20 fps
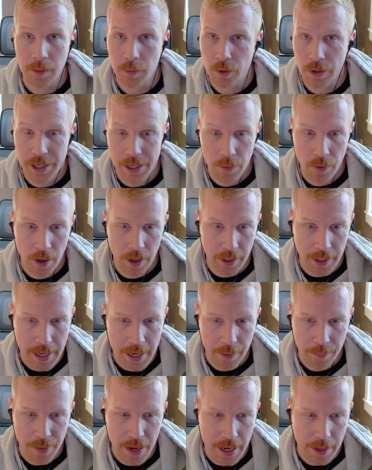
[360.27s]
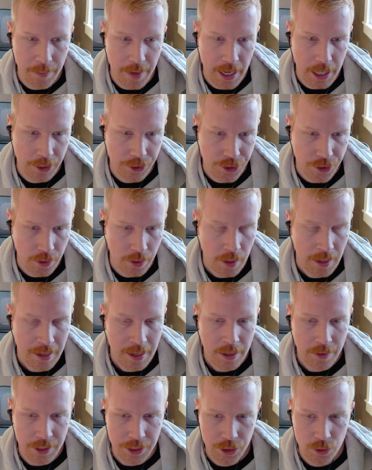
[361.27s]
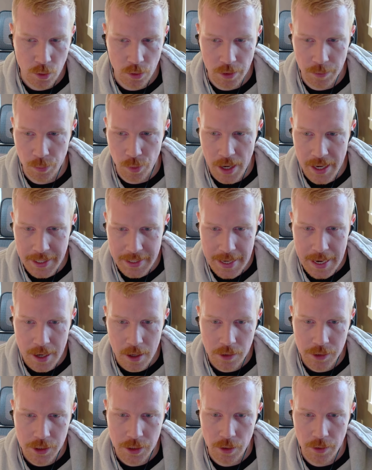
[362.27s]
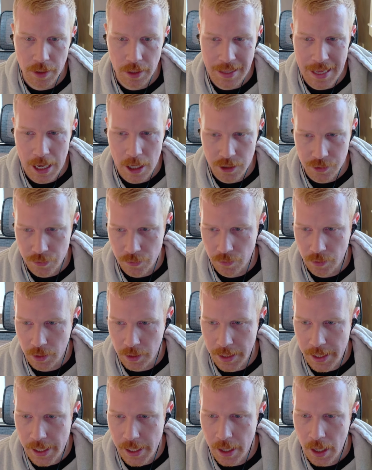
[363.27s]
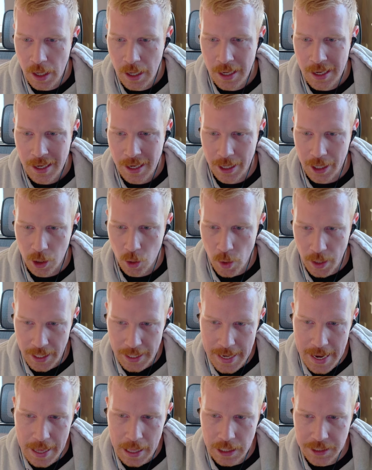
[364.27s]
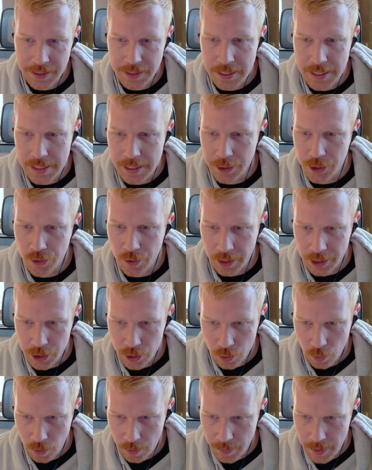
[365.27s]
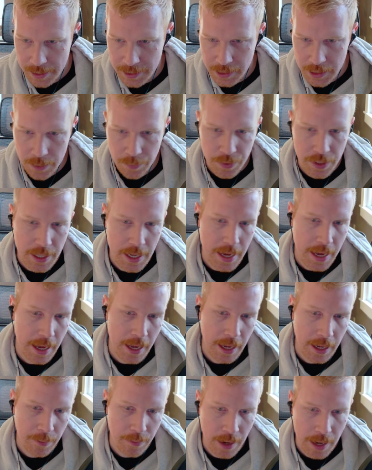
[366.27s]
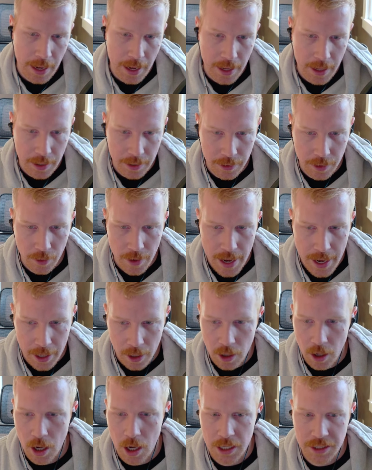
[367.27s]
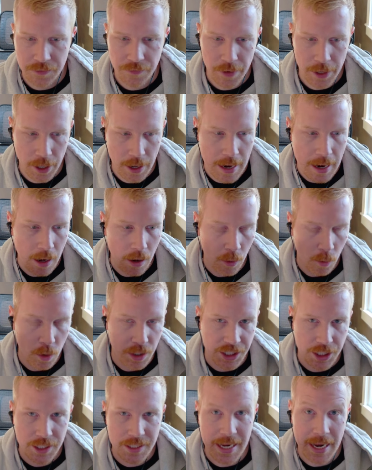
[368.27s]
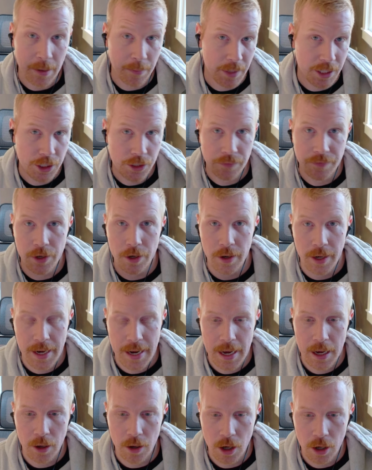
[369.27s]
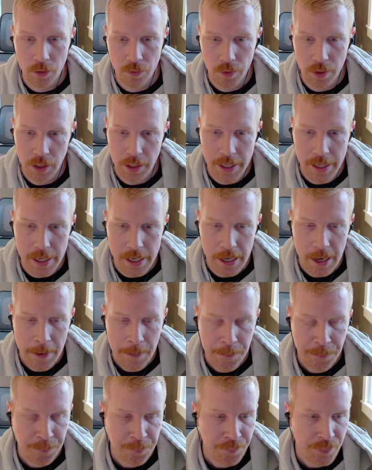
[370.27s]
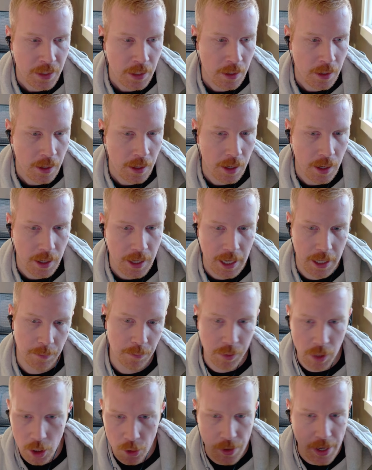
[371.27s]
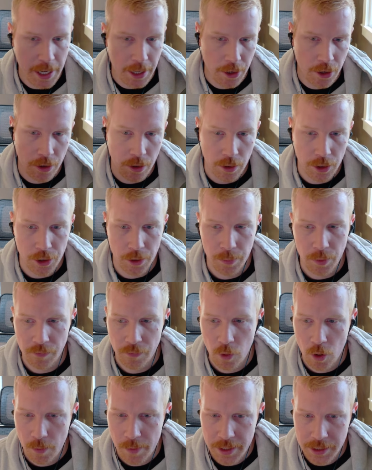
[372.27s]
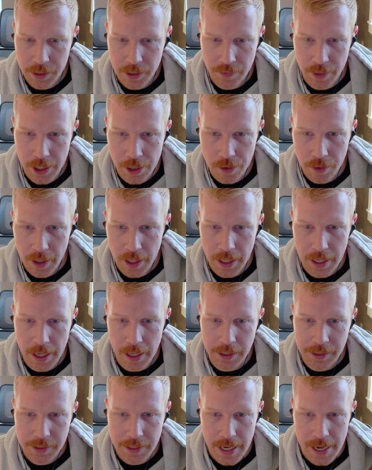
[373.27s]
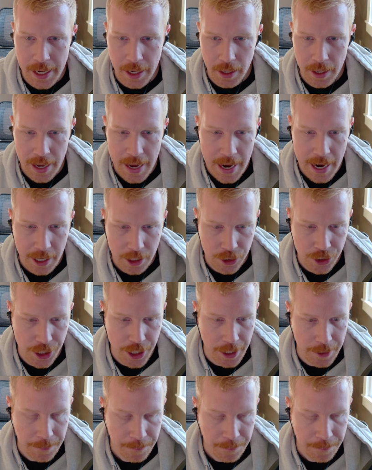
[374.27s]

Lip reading: anywhere in Campaign Manager, this sort of breakdown. So it allows for really kind of quick analysis. You can sort by CPA, by ACoS, figure out which segments of your account are really kind of bloating your performance, and then you can take action